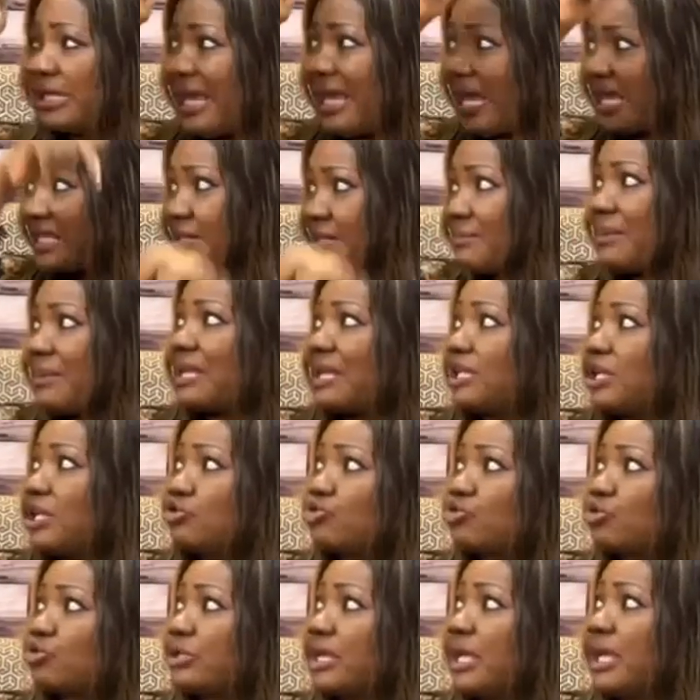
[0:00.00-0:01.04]
get
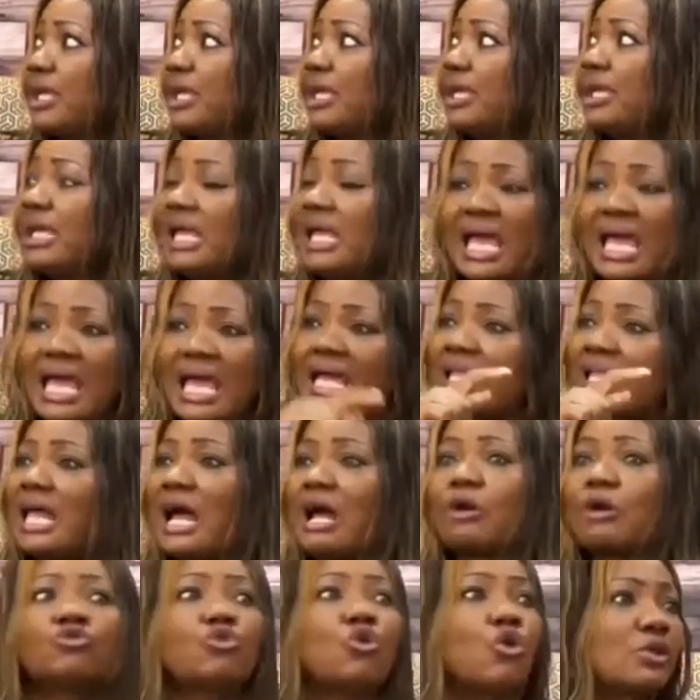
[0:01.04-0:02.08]
money today and
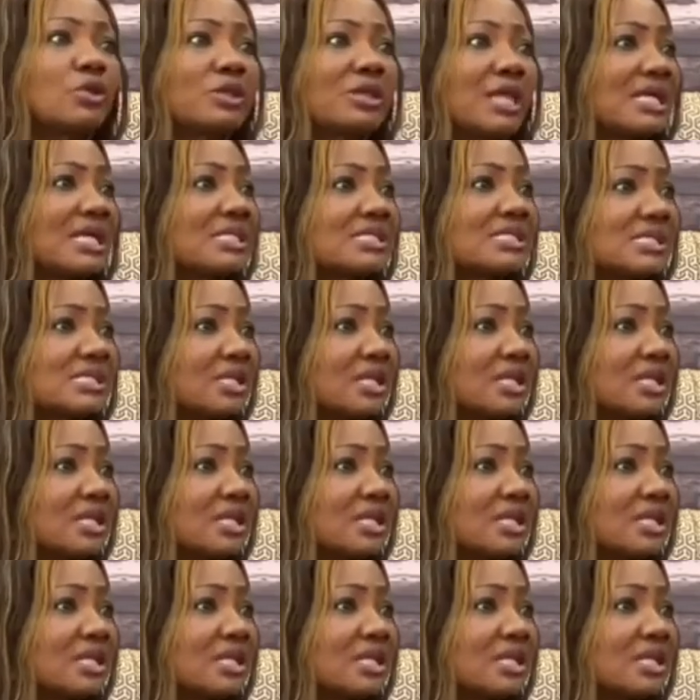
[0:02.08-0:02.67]
I'll know that